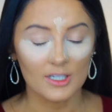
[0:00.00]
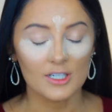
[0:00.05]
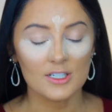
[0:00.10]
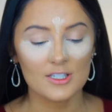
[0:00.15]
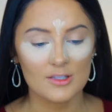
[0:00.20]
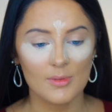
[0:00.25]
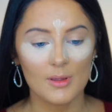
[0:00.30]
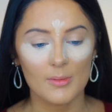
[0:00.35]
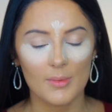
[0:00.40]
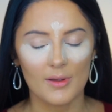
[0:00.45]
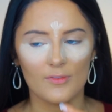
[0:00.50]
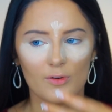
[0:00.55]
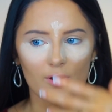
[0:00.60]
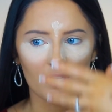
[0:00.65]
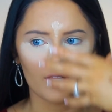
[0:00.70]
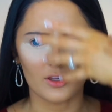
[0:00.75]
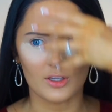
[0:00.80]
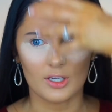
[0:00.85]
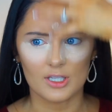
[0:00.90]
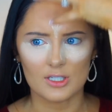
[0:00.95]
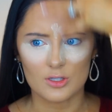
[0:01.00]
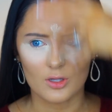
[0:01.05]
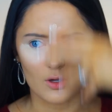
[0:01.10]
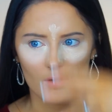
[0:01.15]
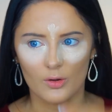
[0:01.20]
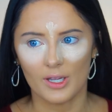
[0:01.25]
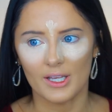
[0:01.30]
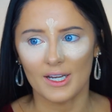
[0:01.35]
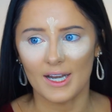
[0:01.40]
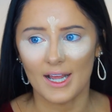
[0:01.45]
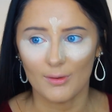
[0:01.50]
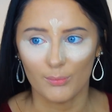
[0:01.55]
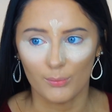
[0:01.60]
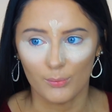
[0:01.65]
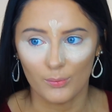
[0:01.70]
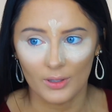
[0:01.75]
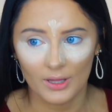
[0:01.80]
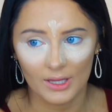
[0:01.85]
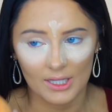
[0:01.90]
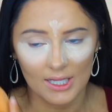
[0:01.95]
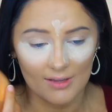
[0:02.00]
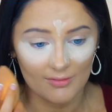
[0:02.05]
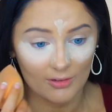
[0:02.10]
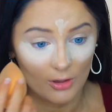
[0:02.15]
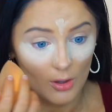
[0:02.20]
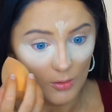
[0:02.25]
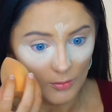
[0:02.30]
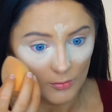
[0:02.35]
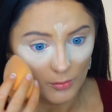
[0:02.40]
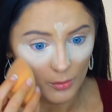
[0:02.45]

it doesn't make my forehead look as long, and I really have a long